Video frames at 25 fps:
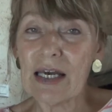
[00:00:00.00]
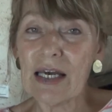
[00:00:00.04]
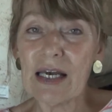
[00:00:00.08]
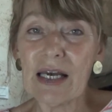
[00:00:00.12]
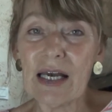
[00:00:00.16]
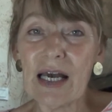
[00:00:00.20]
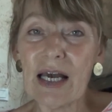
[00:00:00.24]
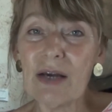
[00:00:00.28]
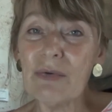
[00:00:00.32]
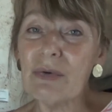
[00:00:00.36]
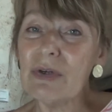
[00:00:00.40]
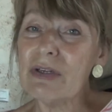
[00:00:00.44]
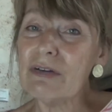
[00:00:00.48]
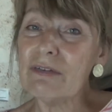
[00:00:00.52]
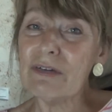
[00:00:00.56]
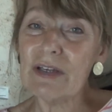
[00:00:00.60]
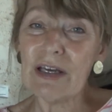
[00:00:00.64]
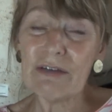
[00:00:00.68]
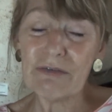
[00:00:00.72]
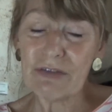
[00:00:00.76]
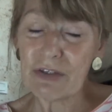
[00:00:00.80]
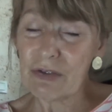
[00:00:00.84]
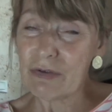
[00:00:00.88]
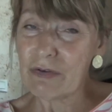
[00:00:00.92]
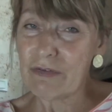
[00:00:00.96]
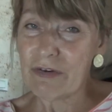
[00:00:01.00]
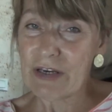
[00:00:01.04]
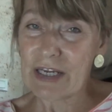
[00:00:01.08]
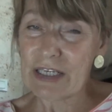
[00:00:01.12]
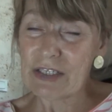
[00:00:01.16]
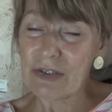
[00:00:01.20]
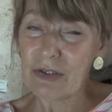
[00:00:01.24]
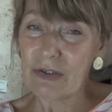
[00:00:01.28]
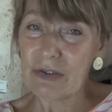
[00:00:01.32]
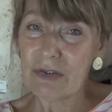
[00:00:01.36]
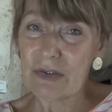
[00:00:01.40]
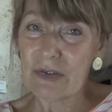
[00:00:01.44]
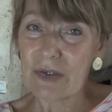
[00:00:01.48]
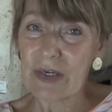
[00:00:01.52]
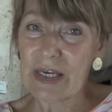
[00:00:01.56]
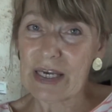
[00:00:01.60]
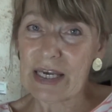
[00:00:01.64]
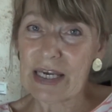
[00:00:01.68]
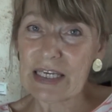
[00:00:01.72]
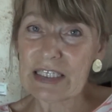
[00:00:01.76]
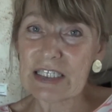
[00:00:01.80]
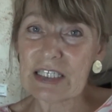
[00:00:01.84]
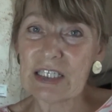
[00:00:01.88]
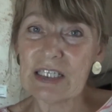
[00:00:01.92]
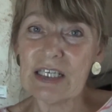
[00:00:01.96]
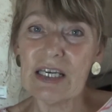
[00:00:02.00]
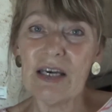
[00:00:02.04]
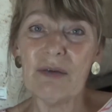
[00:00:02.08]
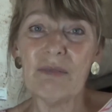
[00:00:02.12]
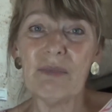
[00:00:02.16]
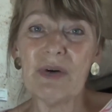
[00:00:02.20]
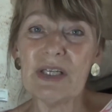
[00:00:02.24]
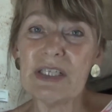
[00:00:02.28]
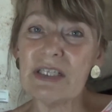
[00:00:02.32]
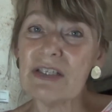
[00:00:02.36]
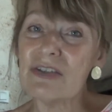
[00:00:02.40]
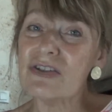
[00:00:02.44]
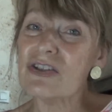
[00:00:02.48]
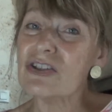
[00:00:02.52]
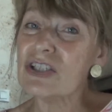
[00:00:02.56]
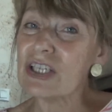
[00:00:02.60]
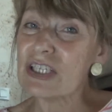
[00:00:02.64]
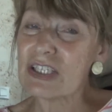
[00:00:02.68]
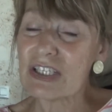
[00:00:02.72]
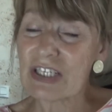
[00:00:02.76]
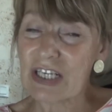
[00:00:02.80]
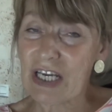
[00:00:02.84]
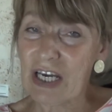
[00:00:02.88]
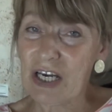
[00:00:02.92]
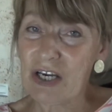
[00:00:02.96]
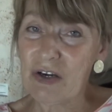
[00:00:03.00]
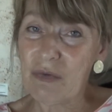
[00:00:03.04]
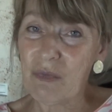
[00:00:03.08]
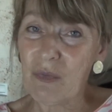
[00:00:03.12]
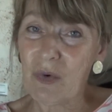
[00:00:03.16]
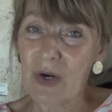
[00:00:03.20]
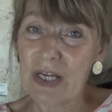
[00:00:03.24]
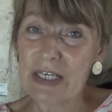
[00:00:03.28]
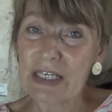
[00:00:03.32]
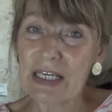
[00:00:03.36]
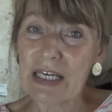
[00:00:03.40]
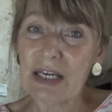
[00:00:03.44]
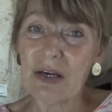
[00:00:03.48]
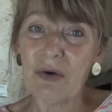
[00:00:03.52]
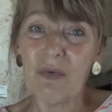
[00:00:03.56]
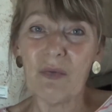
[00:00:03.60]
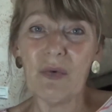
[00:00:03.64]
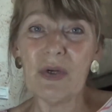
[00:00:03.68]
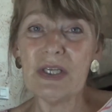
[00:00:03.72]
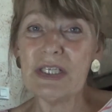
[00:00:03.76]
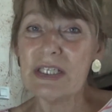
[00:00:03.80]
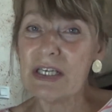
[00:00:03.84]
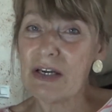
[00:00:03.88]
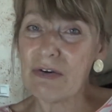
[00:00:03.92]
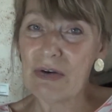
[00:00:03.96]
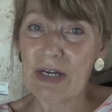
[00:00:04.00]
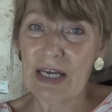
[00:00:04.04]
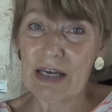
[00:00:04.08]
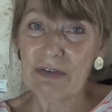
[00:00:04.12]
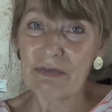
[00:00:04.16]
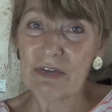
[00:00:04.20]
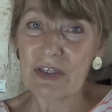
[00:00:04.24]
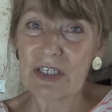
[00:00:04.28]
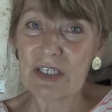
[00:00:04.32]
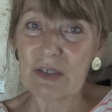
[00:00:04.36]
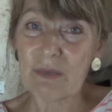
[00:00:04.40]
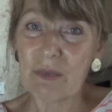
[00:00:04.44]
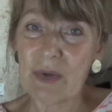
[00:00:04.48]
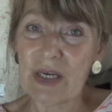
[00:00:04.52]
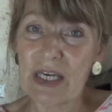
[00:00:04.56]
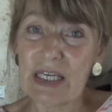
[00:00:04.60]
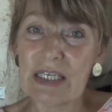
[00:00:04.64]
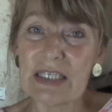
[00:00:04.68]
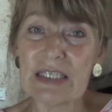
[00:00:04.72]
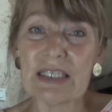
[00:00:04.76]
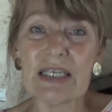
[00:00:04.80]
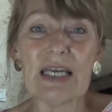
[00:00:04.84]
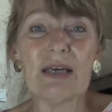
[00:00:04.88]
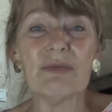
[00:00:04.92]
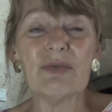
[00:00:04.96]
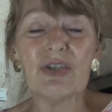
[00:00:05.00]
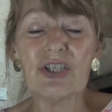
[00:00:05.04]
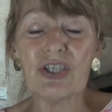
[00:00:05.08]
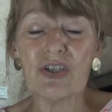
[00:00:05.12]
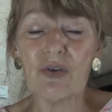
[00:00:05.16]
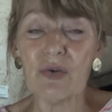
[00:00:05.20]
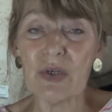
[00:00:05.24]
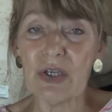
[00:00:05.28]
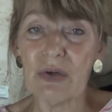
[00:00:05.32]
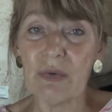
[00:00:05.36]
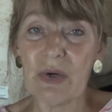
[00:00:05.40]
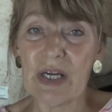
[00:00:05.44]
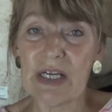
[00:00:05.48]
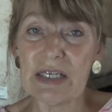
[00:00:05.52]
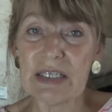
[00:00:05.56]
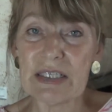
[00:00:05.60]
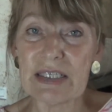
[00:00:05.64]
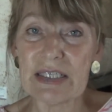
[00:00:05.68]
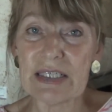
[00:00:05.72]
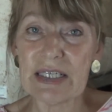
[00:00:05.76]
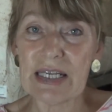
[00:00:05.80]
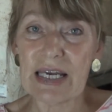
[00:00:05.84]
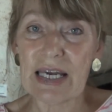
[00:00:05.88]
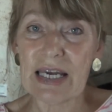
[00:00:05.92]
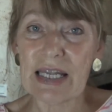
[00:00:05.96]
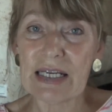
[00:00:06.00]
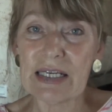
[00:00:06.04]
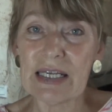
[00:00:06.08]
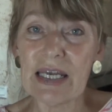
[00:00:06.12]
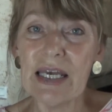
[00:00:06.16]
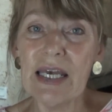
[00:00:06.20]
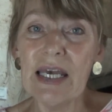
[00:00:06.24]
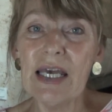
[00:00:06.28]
I would have loved to have had you as a guest, but it's just a home wedding. We don't have the space. I'm sure you understand.